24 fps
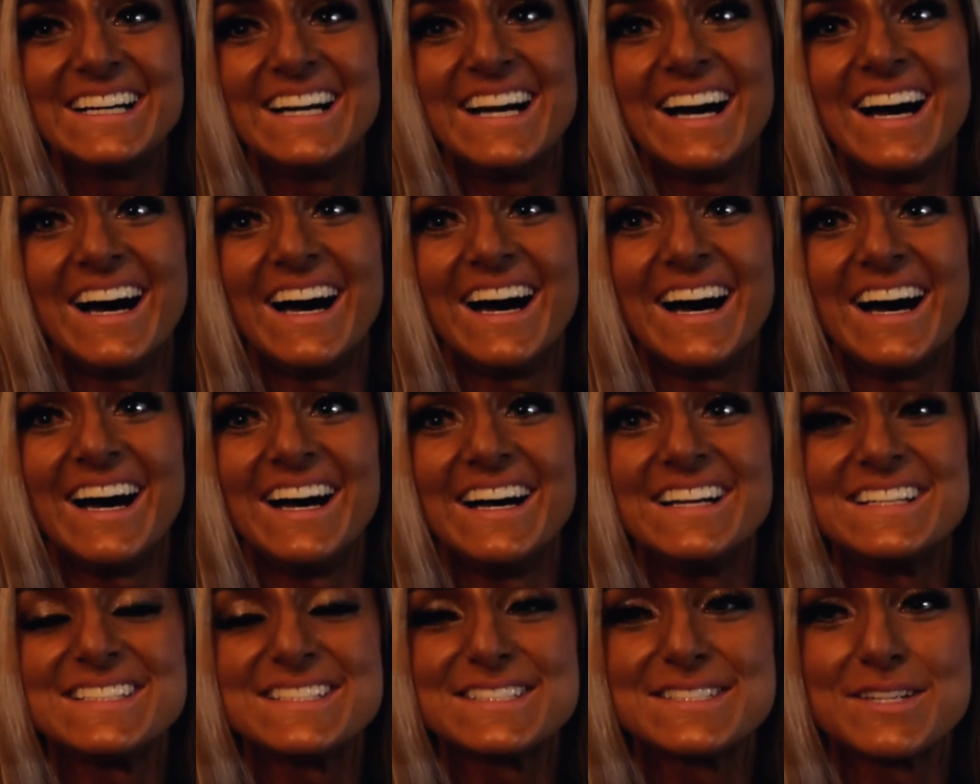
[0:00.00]

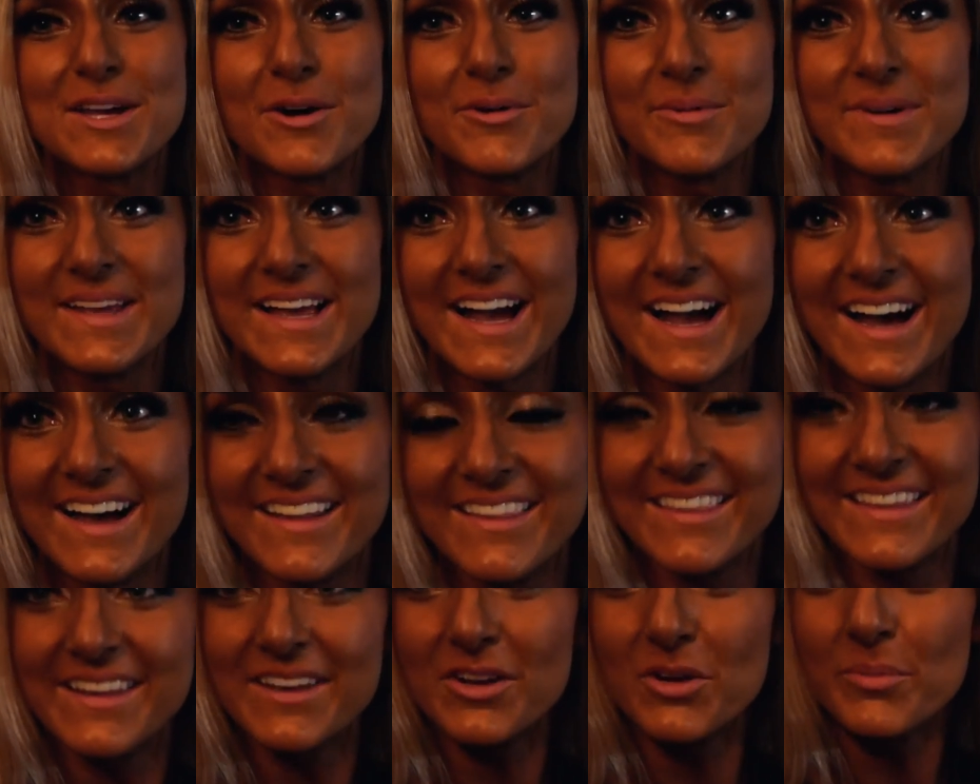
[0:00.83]
uh, so we got a
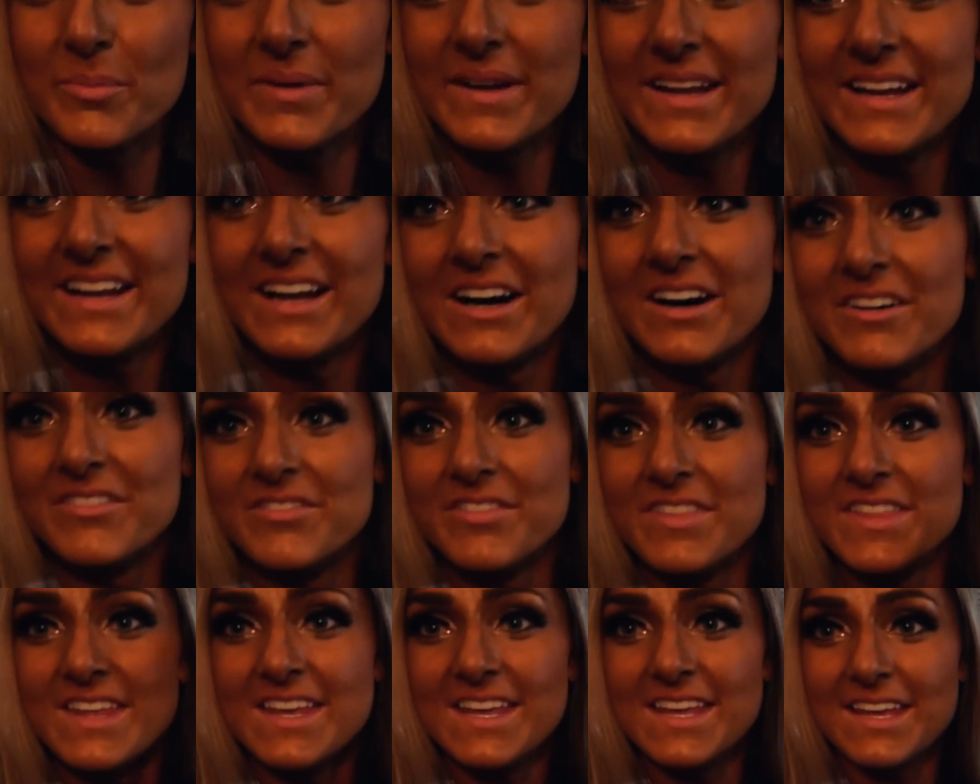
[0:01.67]
little bit
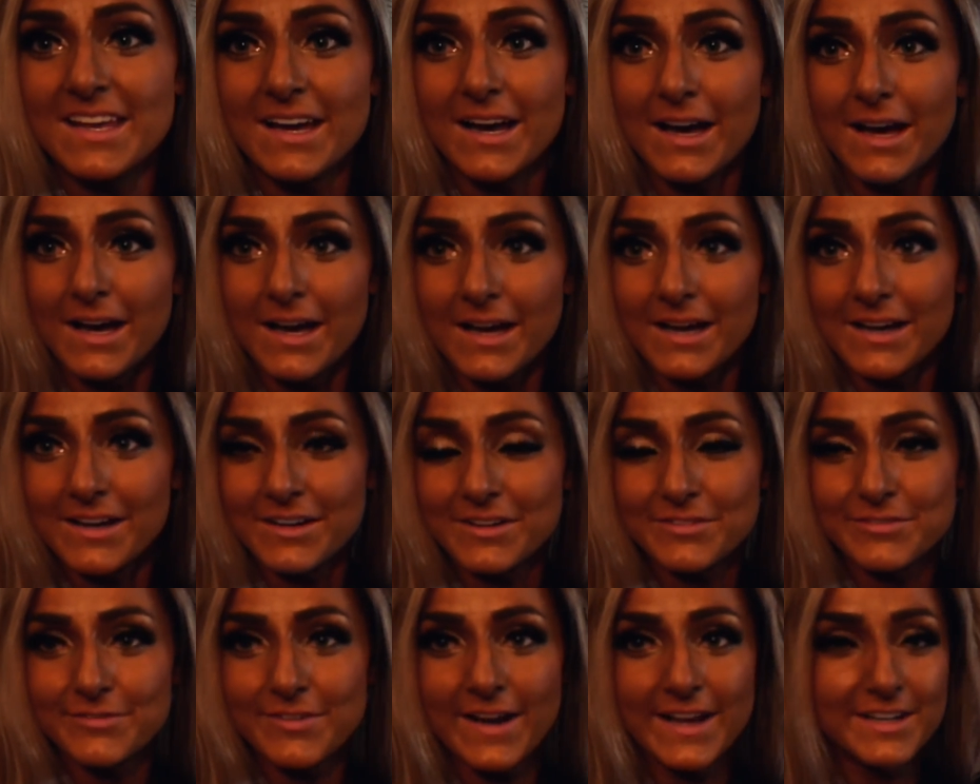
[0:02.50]
of the
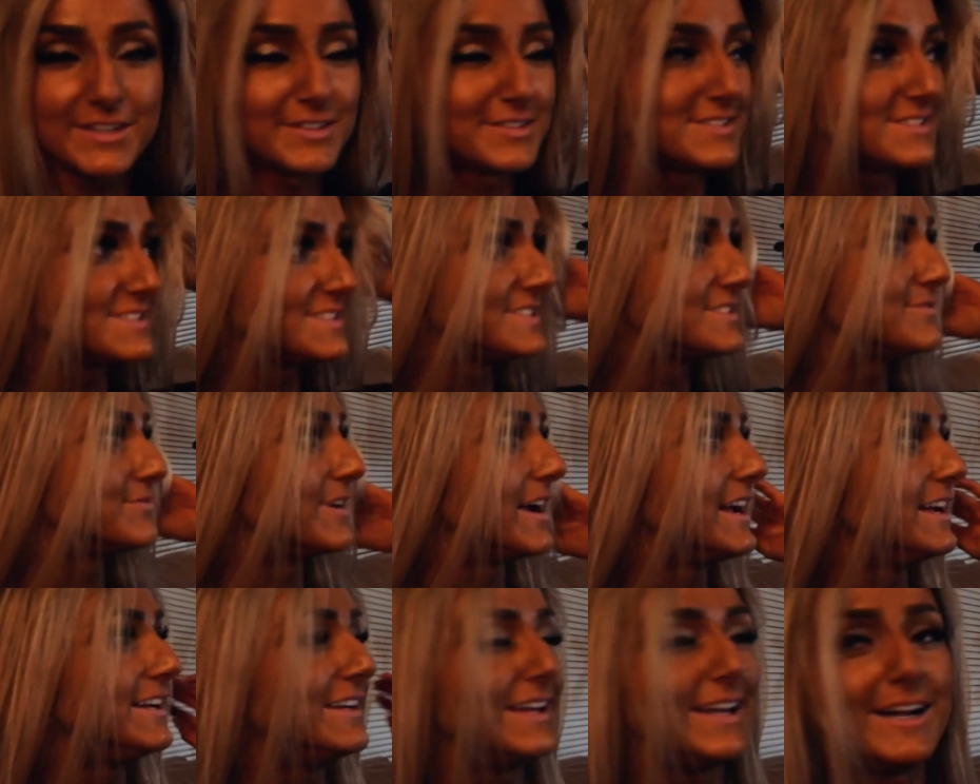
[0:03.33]
uh, finals,
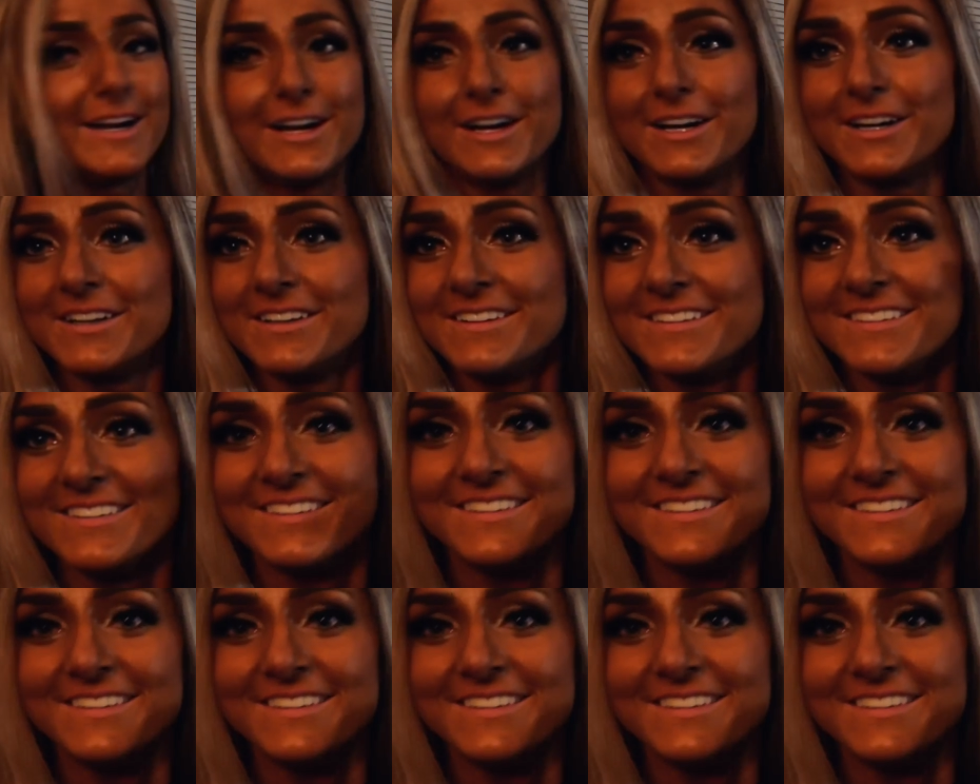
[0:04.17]
right, Air?